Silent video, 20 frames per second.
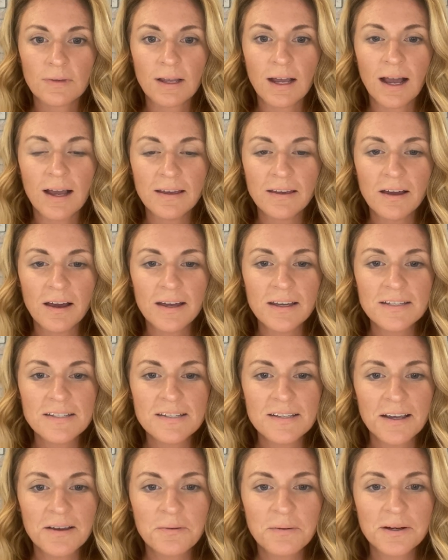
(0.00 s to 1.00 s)
Hi
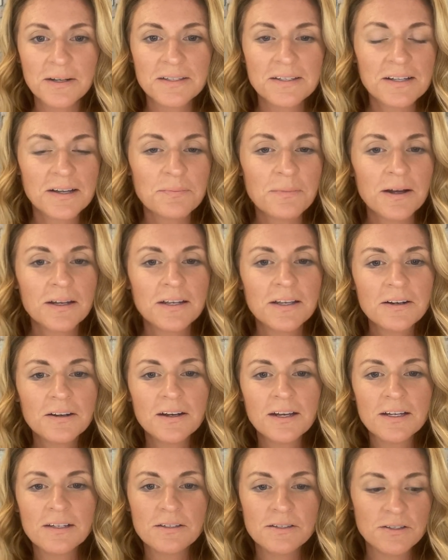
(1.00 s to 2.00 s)
guys, I wanted to come on
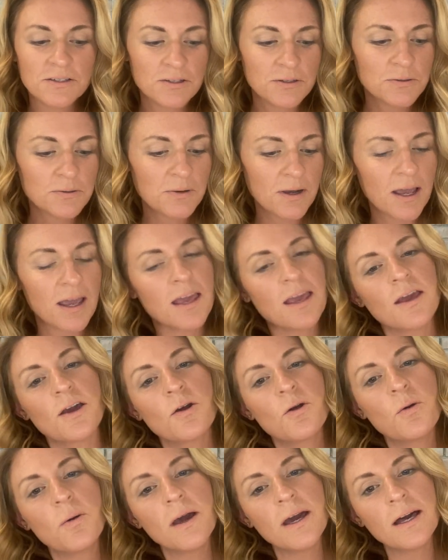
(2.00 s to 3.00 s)
here and do a
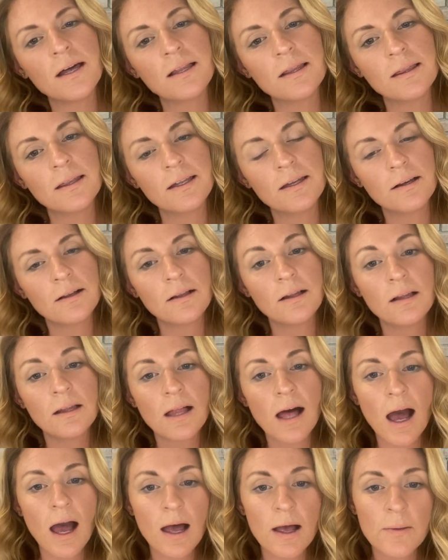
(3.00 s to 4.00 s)
quick little
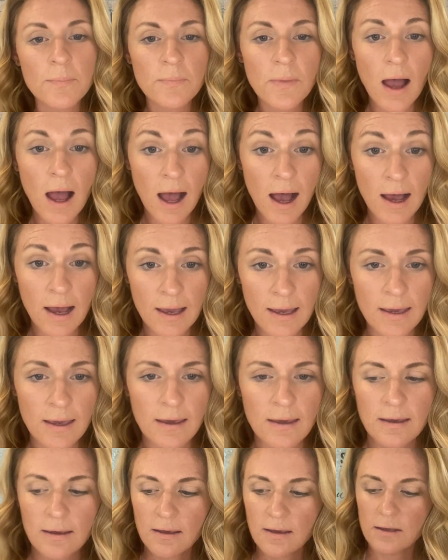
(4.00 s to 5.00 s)

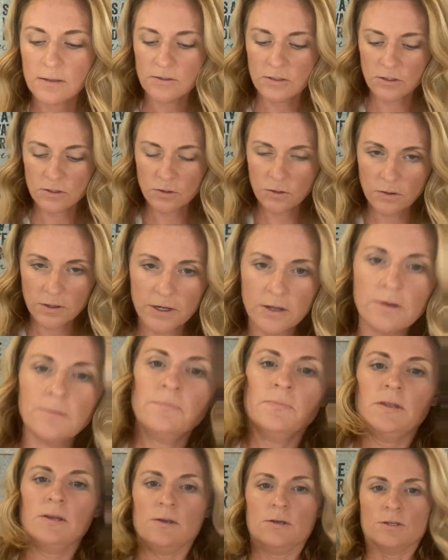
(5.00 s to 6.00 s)
eye tutorial.
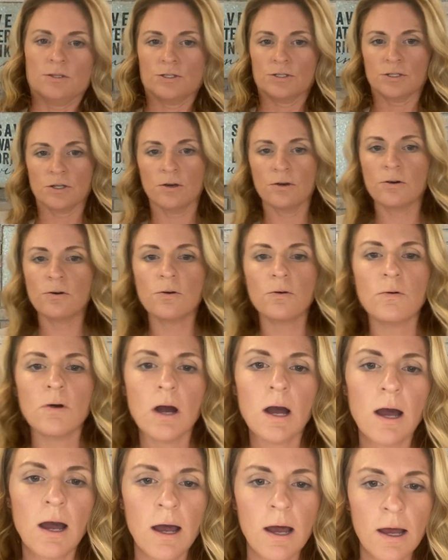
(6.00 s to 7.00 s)

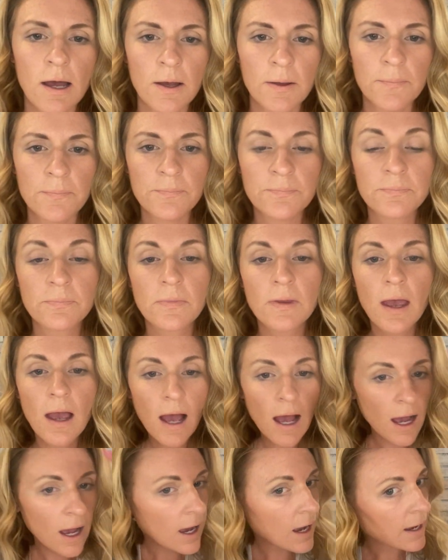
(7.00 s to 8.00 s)
So
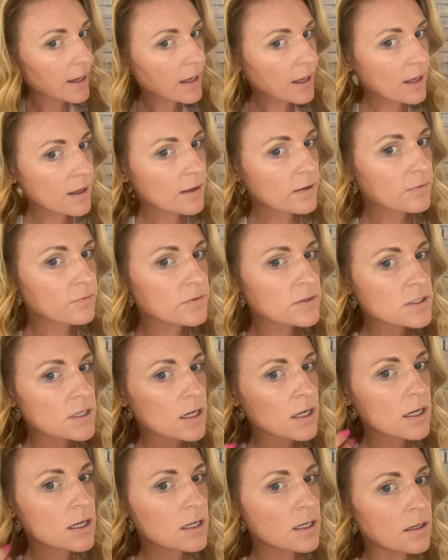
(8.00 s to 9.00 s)
I have
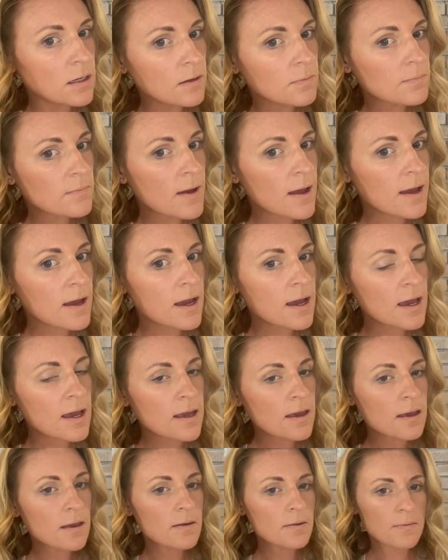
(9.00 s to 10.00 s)
done
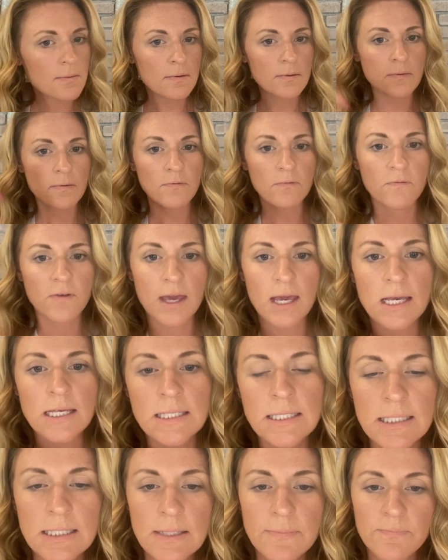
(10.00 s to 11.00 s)
my
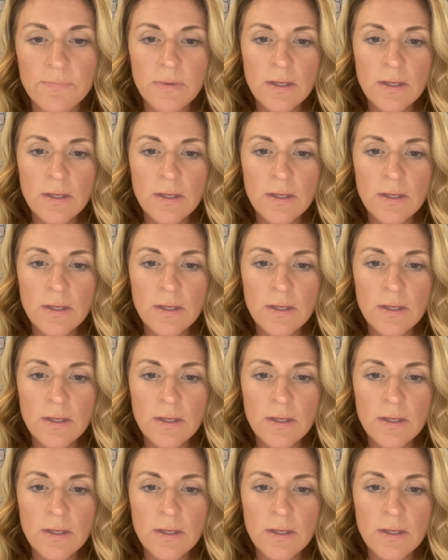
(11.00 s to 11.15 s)
face